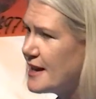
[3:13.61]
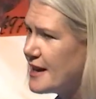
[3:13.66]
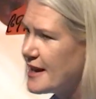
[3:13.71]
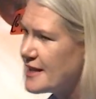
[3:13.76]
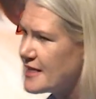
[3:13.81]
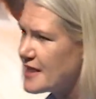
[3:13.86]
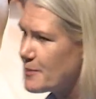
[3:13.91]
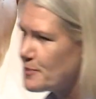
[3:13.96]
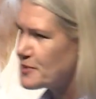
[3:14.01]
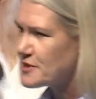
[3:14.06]

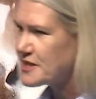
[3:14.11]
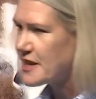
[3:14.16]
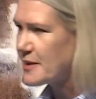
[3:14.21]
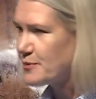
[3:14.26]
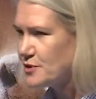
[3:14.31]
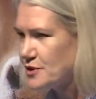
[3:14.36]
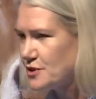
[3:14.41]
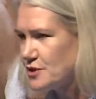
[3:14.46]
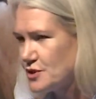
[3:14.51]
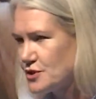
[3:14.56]
and their
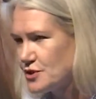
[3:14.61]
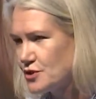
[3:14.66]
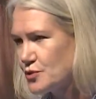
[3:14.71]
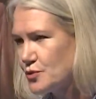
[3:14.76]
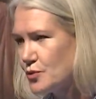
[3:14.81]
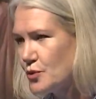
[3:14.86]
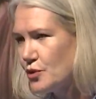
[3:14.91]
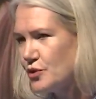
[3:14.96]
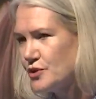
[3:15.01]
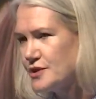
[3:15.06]
perceptions
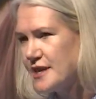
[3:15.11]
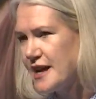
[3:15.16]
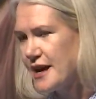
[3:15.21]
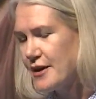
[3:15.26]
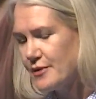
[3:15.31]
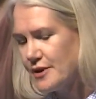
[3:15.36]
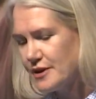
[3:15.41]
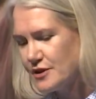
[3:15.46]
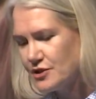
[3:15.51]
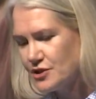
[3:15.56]
towards
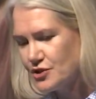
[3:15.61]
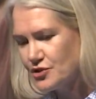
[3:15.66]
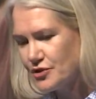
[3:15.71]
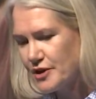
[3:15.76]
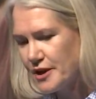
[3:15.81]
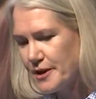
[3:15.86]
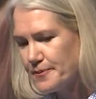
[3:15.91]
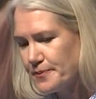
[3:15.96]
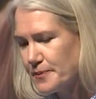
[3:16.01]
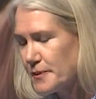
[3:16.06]
our
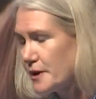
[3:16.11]
industry.